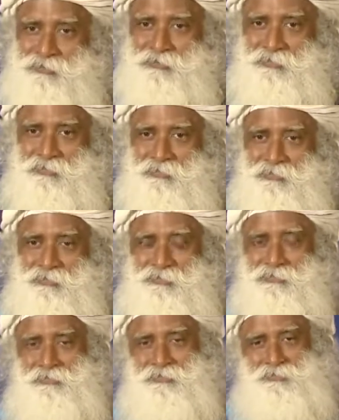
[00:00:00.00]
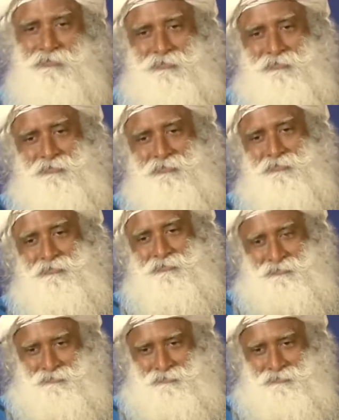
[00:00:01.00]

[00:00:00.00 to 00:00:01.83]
(no one is talking)